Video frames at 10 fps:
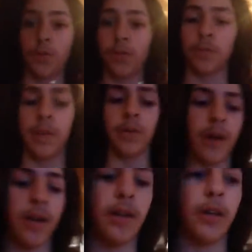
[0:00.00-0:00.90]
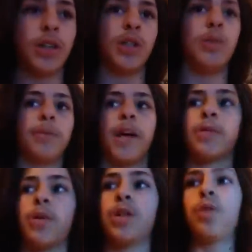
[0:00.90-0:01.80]
will be when Super
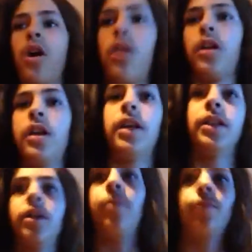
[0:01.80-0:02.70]
Smash Bros. Brawl is